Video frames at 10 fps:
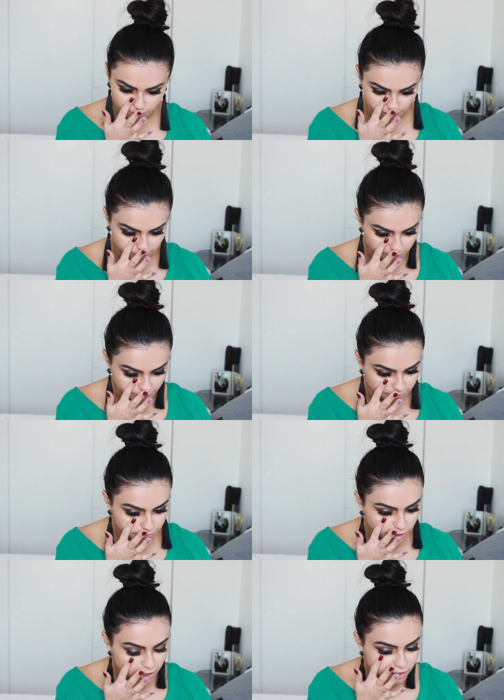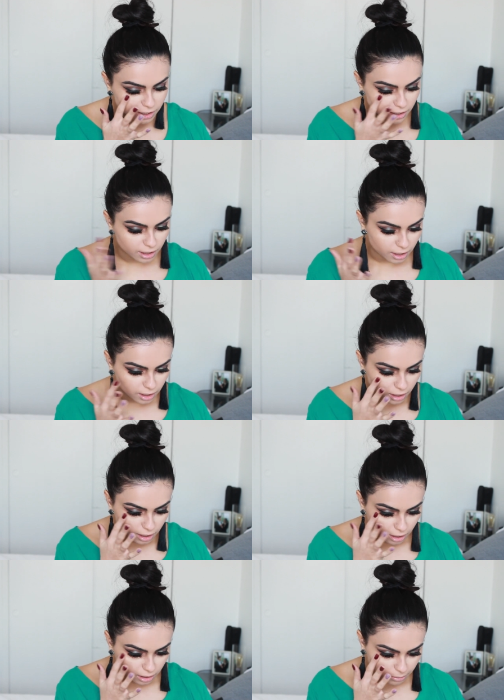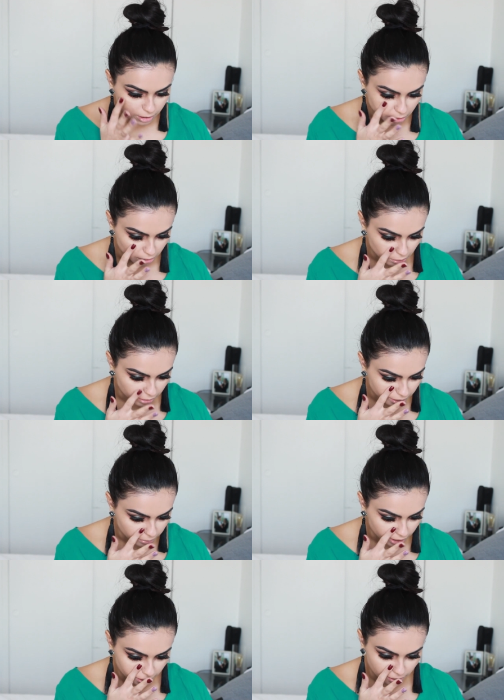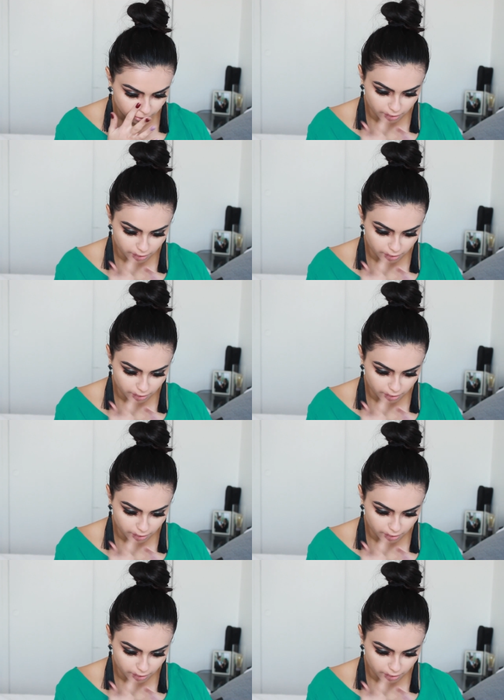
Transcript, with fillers: to dab it in first. Then I'm gonna go in with